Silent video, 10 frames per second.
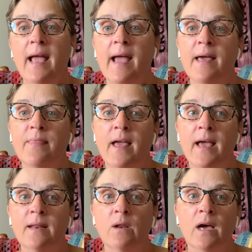And
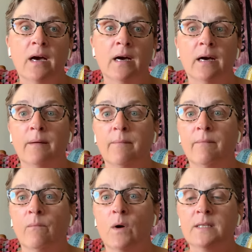then
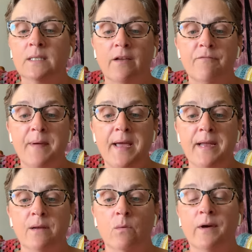um, once I've
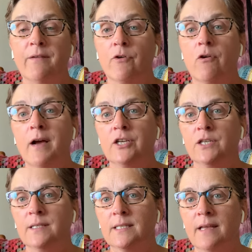made whatever
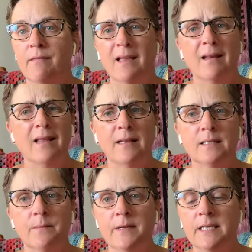corrections I think need
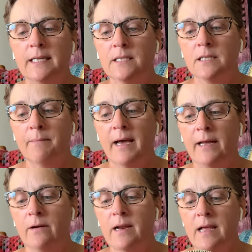to be done to the
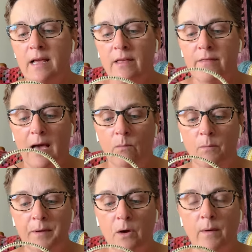pattern, that will
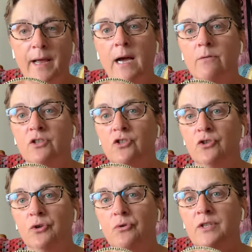be going out
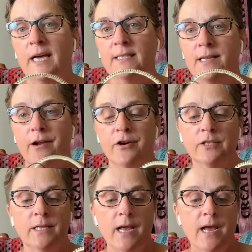to test
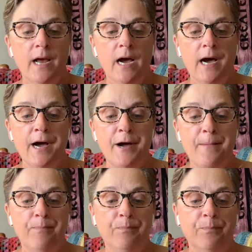knitters.
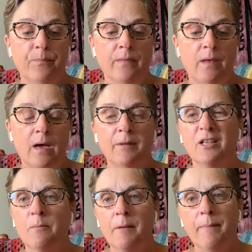Um, I'm a
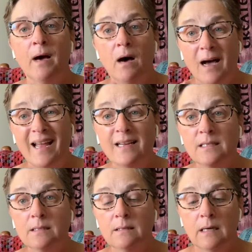little bit
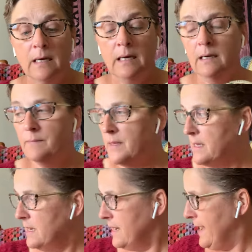behind. Um,
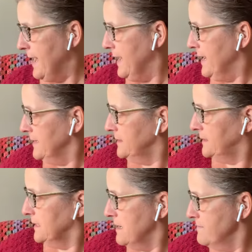I had
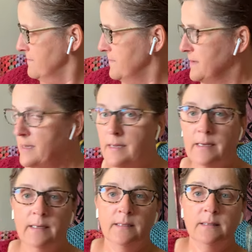some,
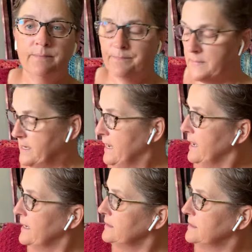I
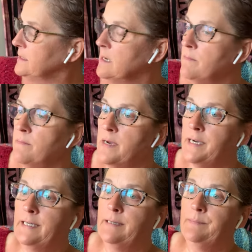had some
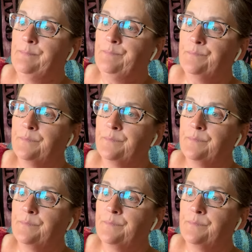um,